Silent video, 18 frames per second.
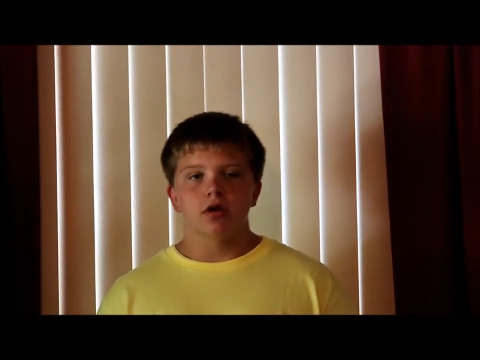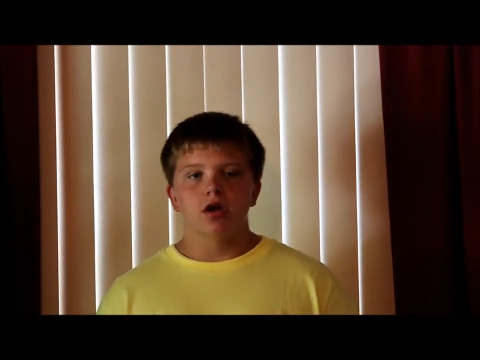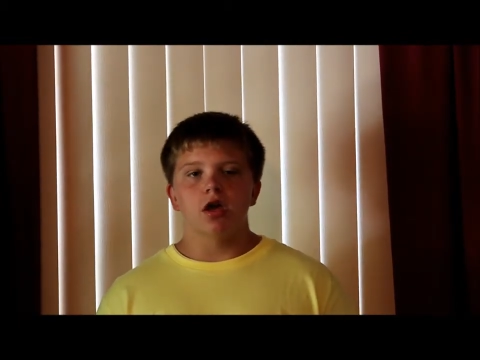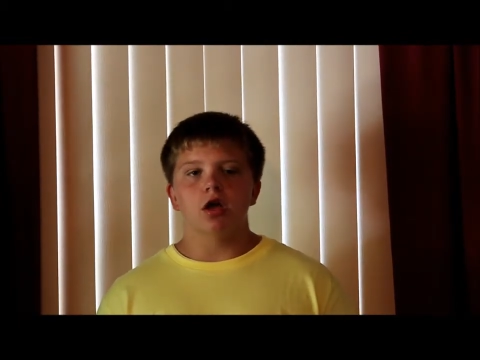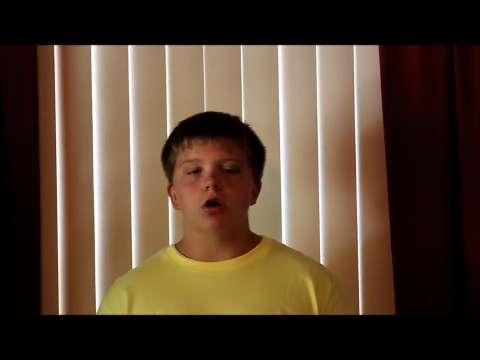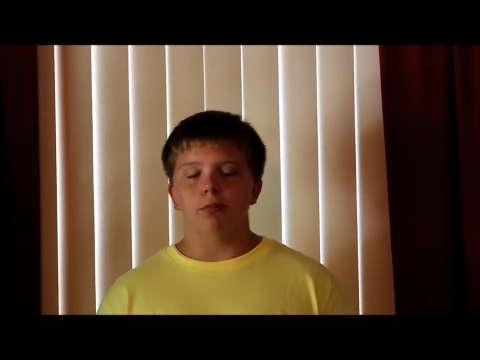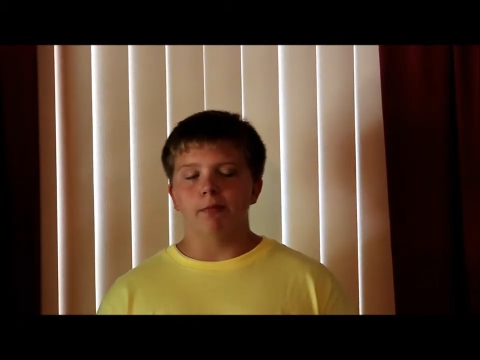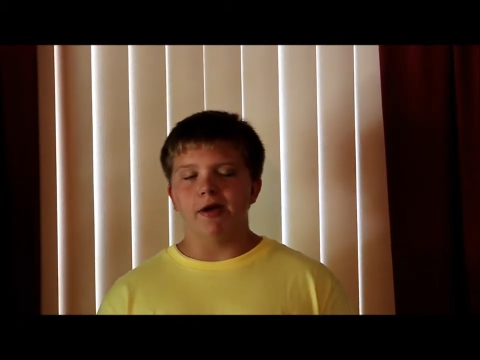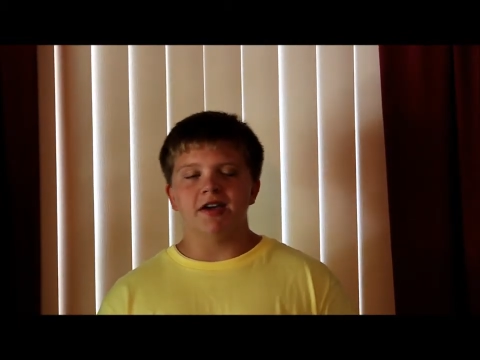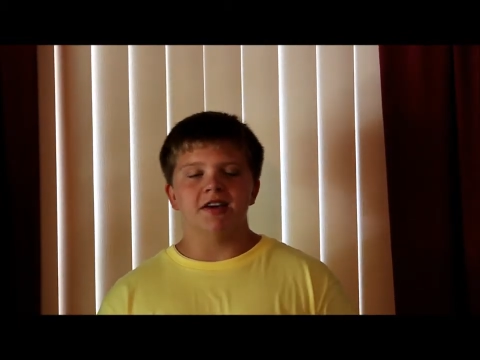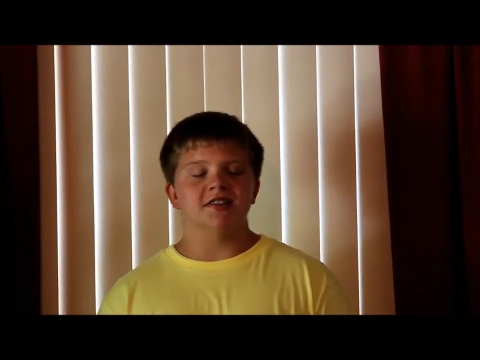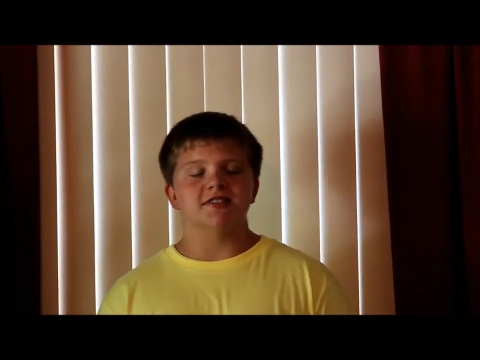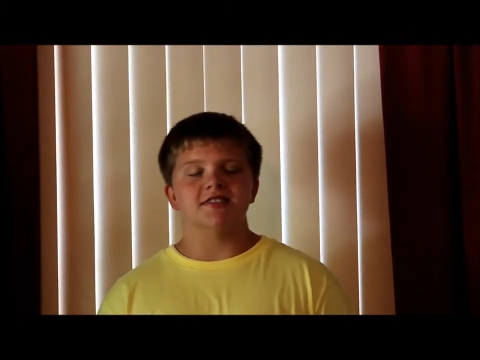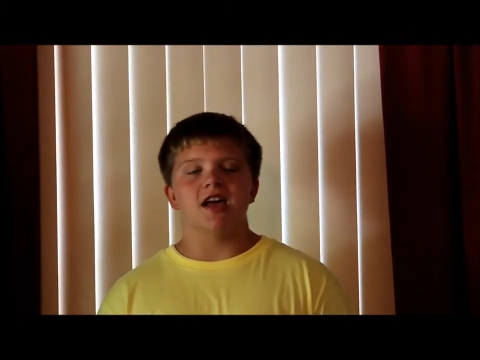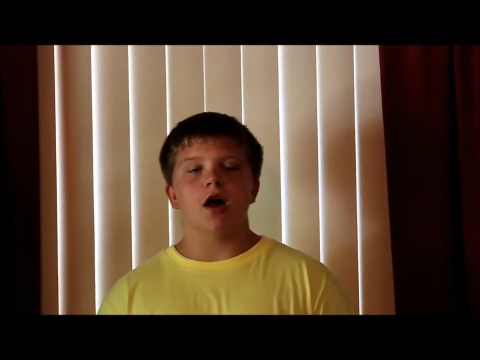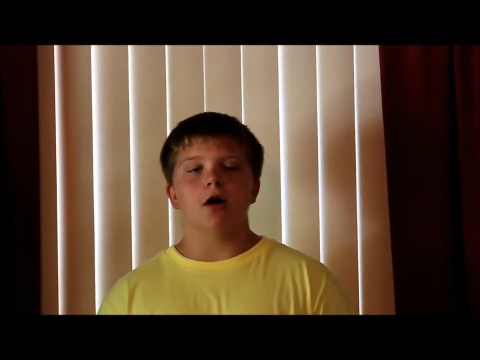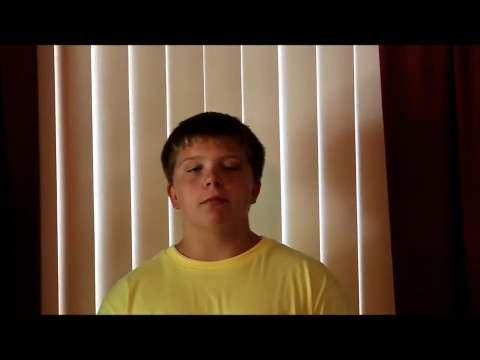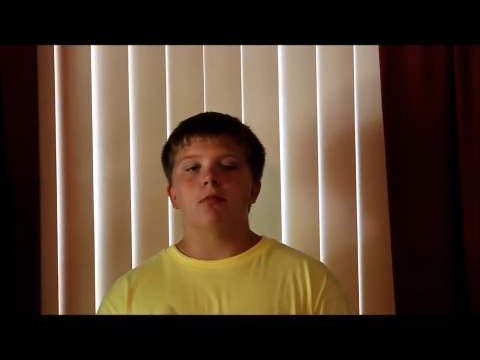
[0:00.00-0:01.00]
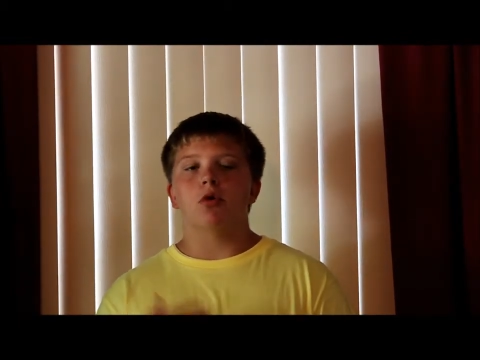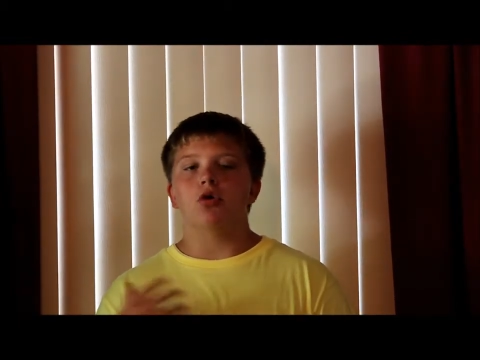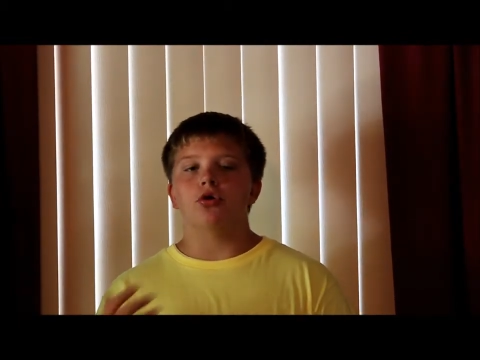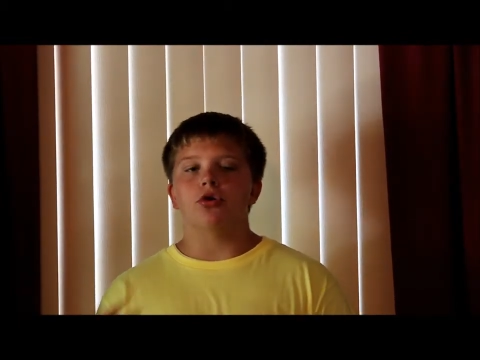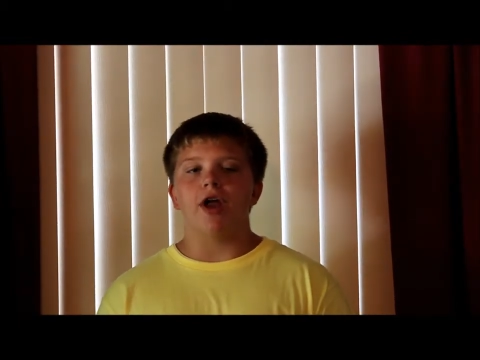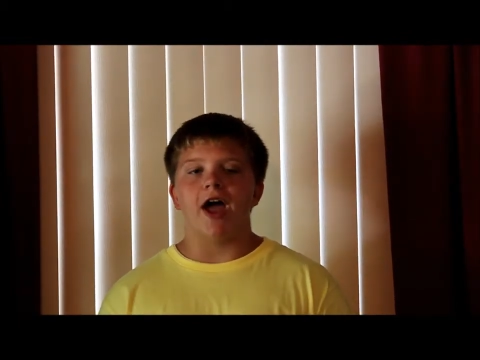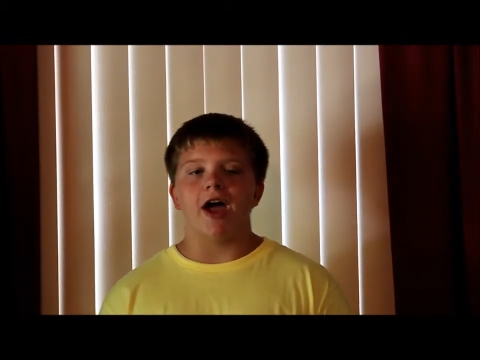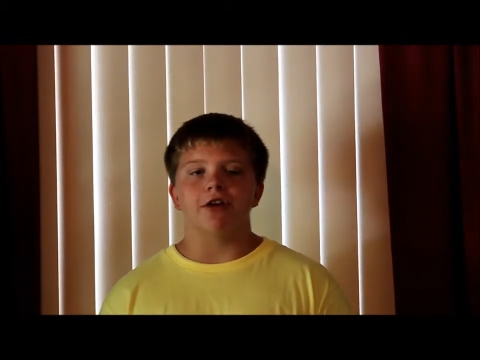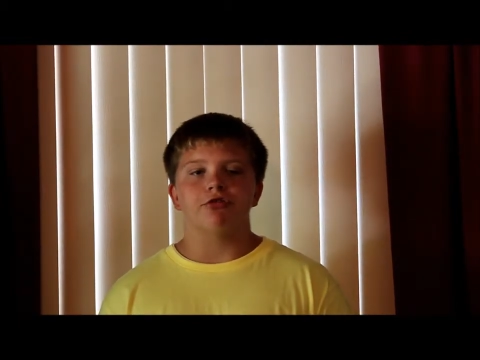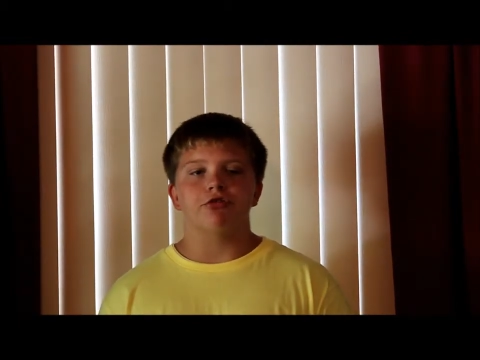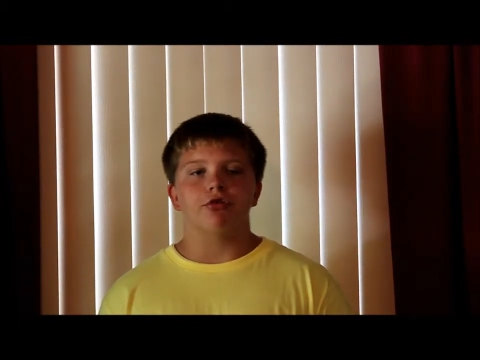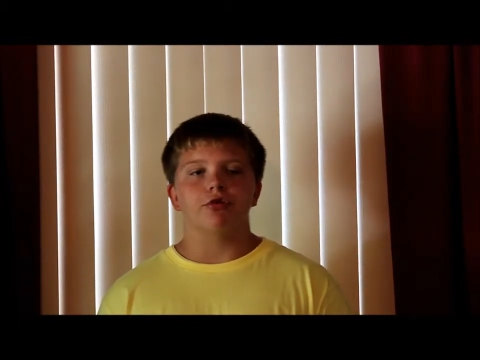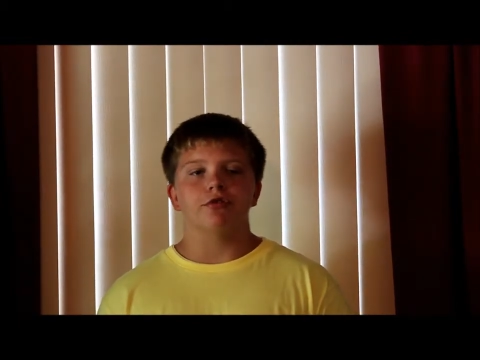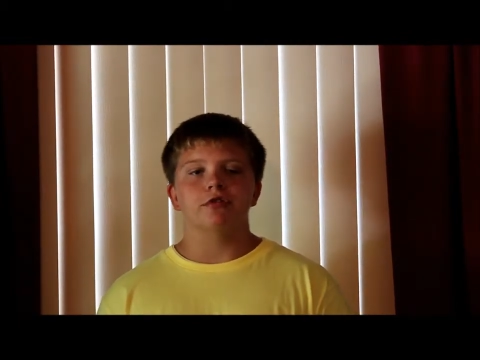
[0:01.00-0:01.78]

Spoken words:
It'll make it sound more natural.